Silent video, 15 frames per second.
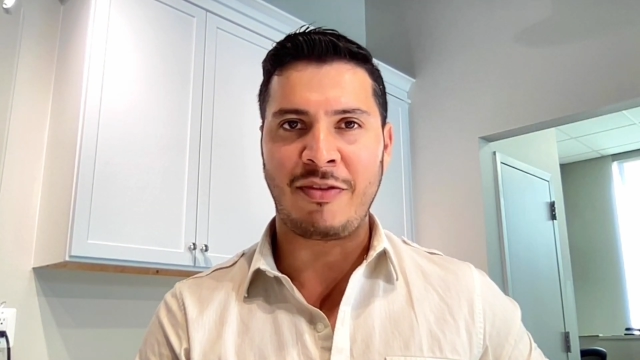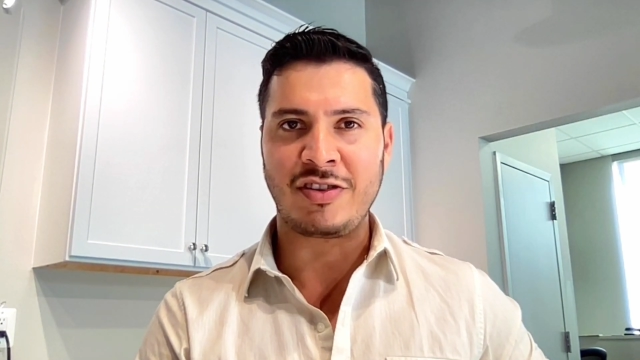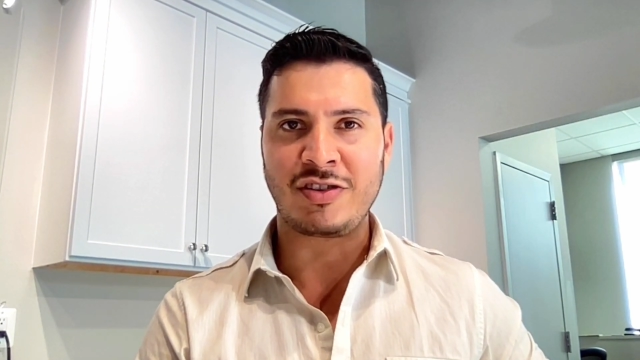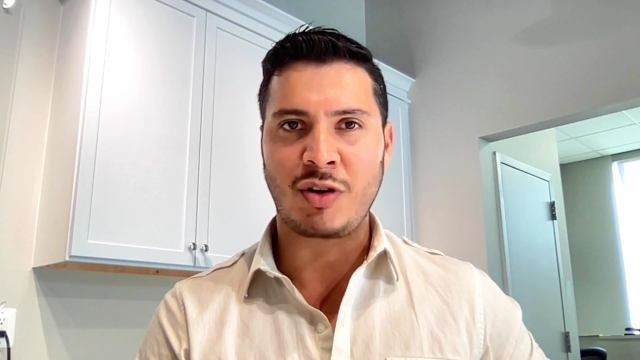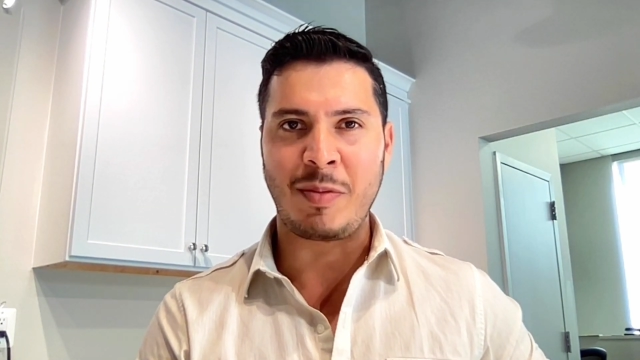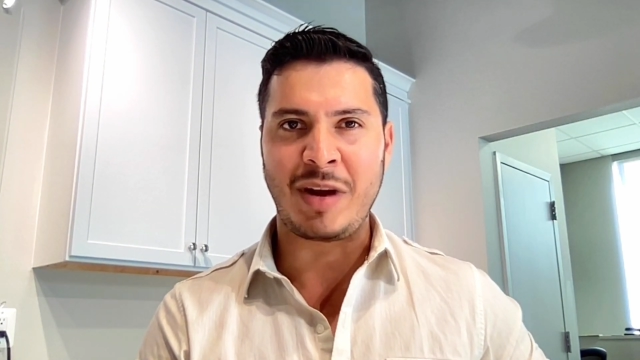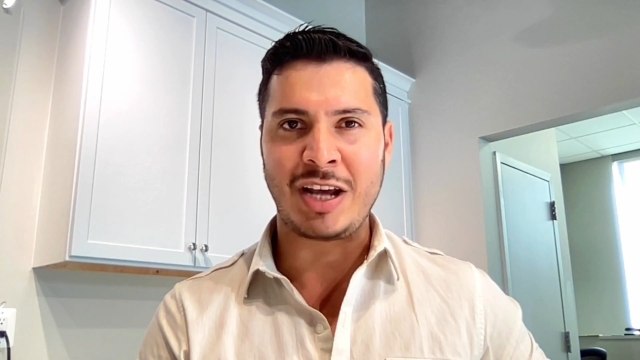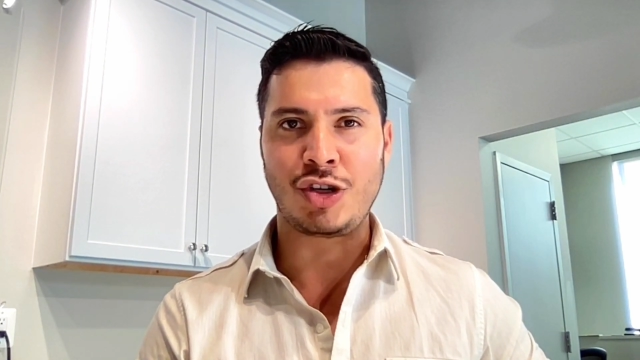
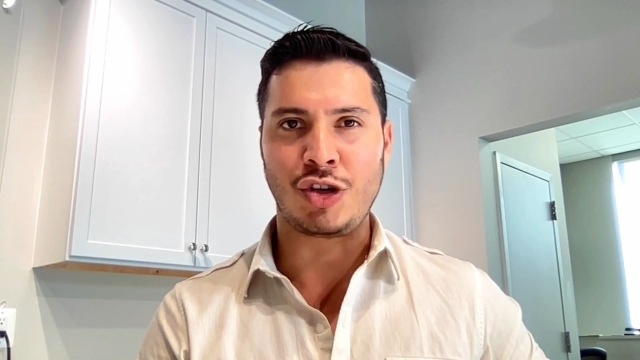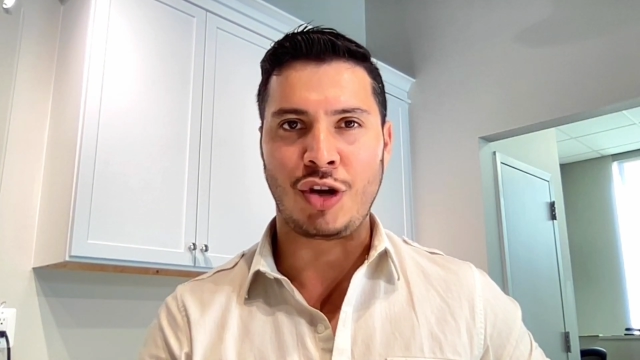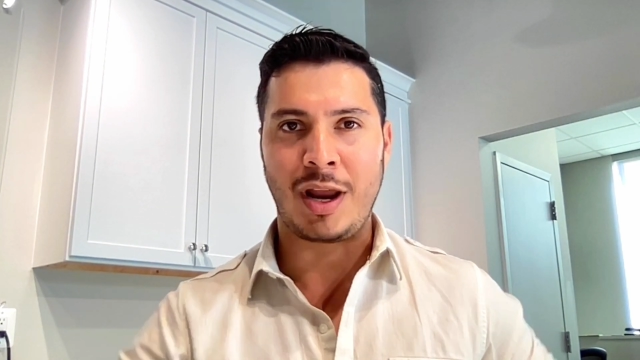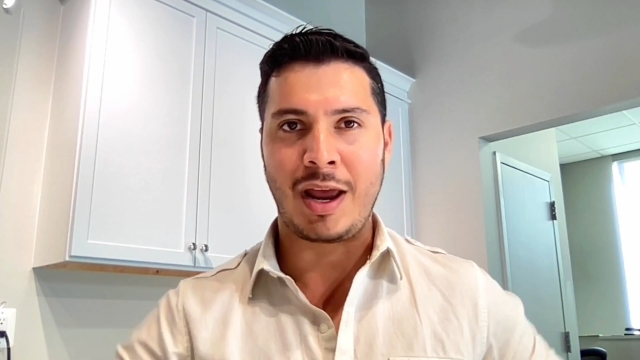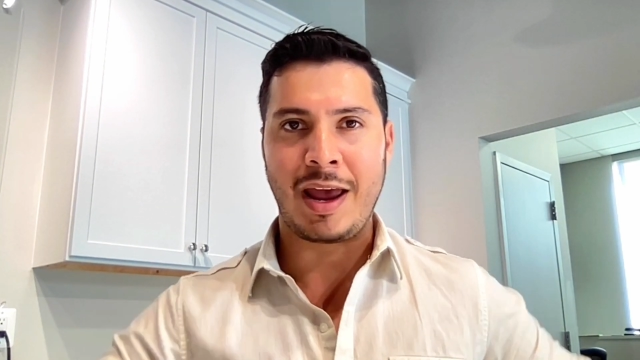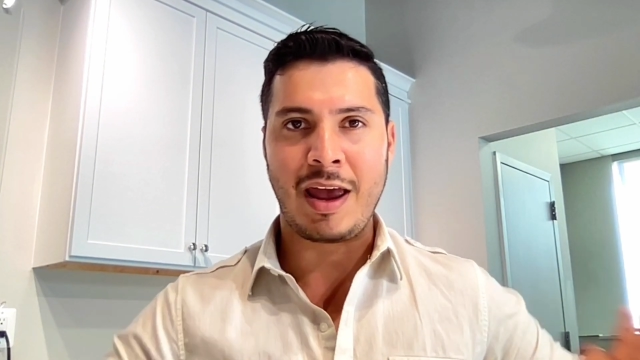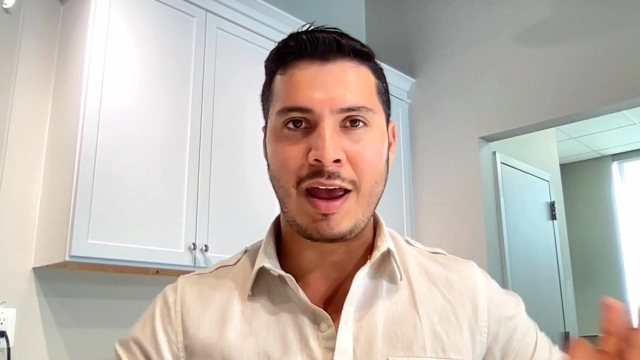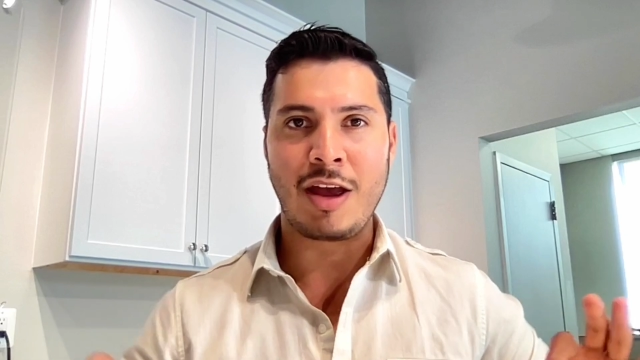discrimination?
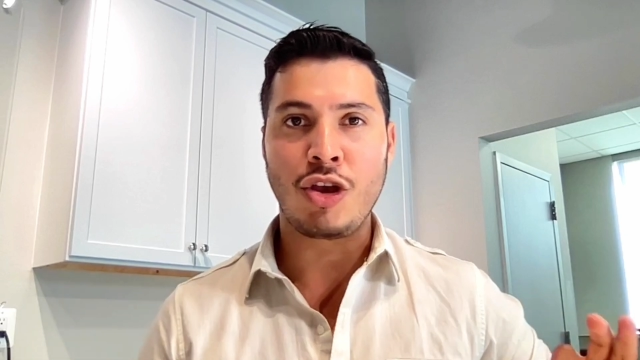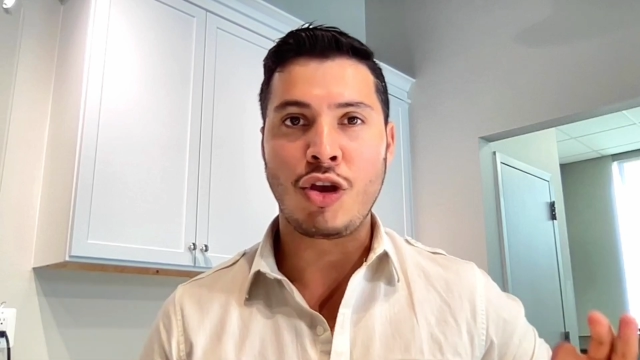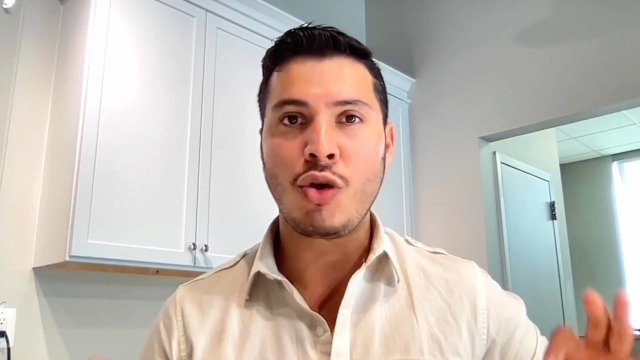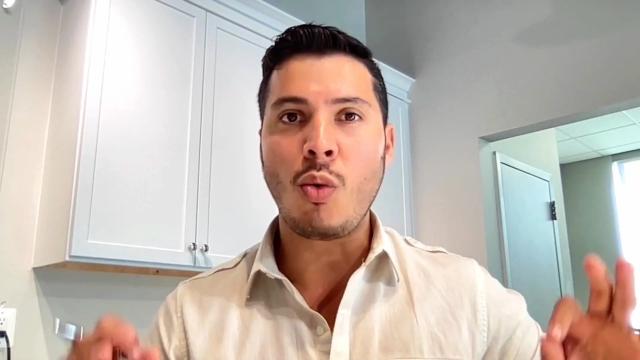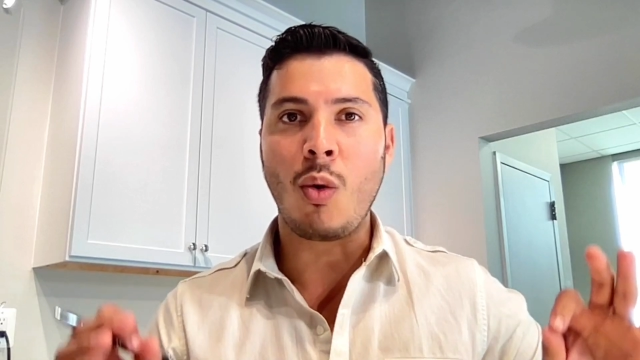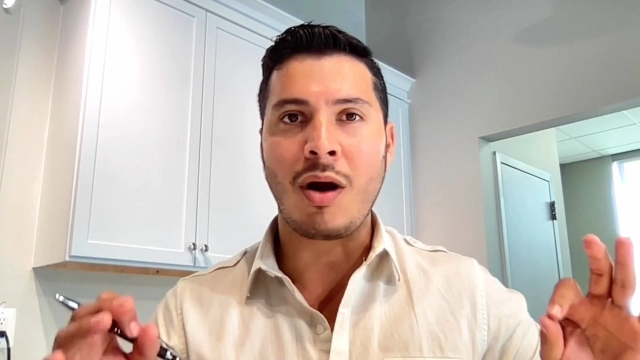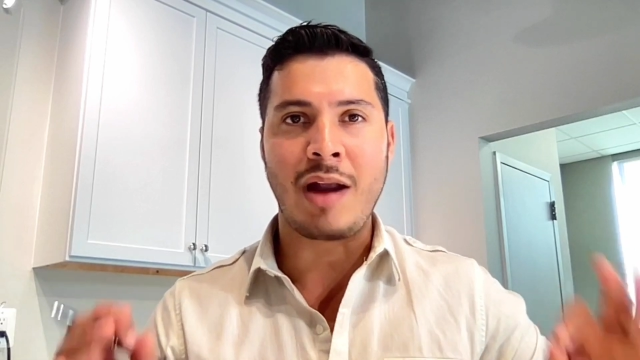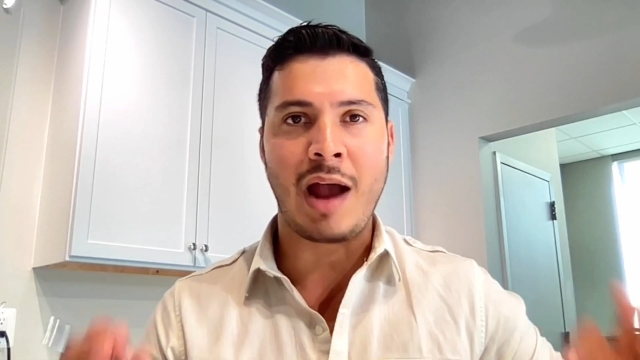
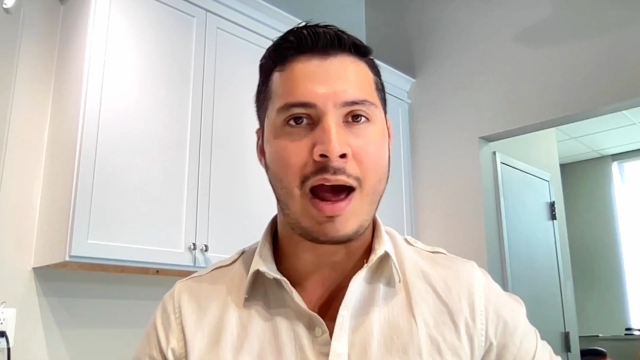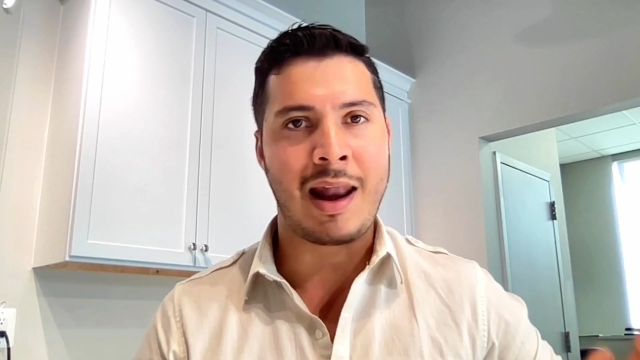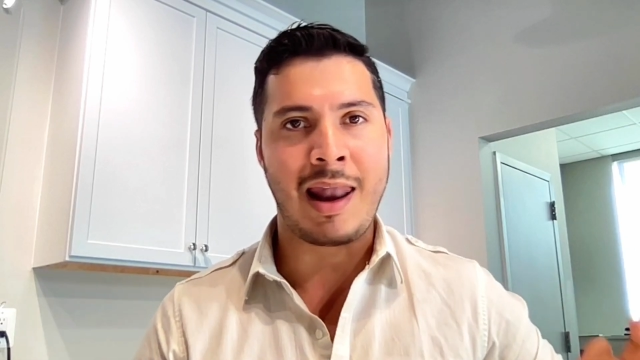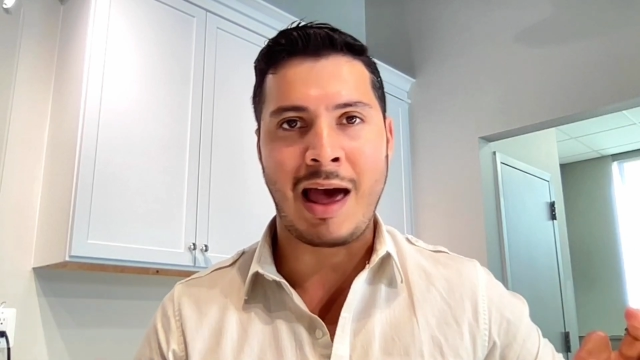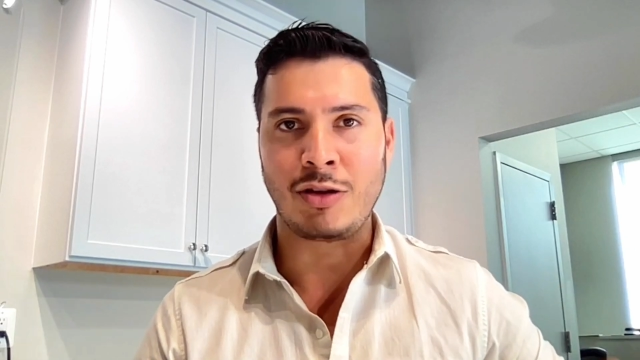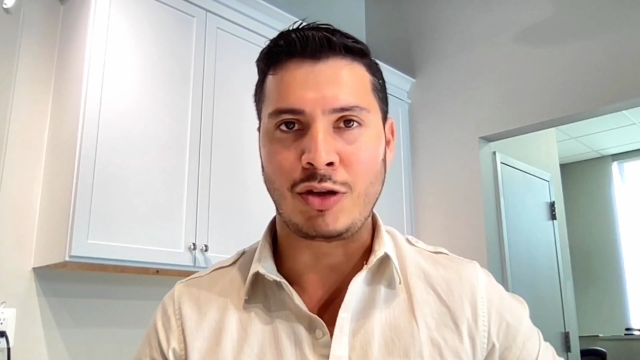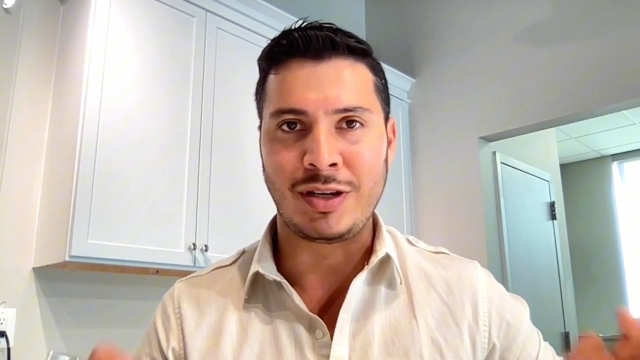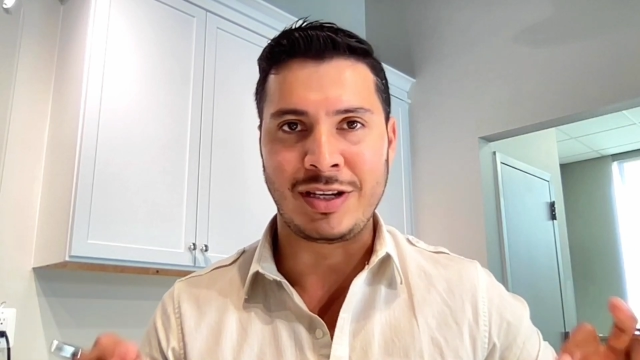You are not allowed to